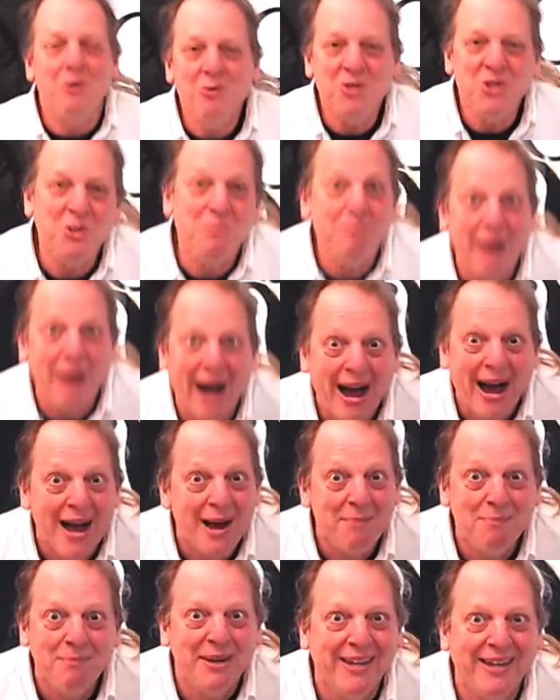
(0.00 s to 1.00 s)
you buy
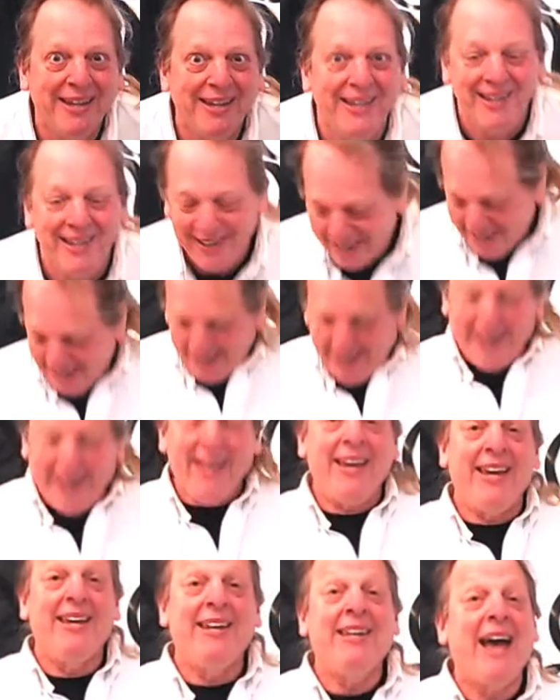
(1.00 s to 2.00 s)
me a
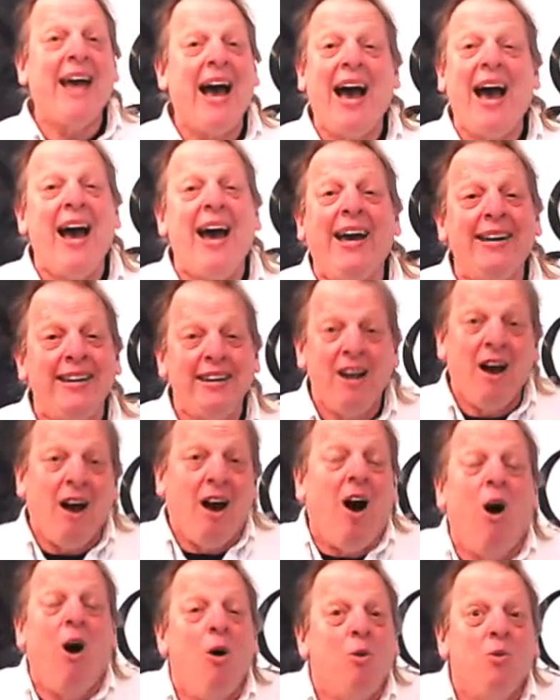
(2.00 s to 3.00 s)
night
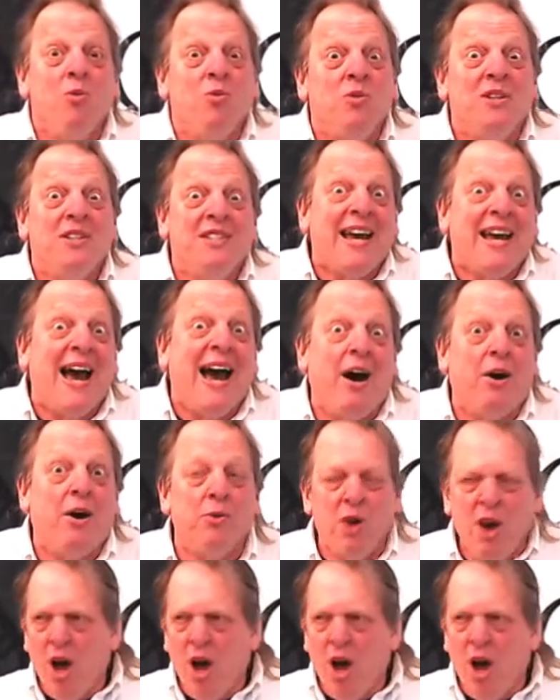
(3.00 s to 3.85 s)
on the town.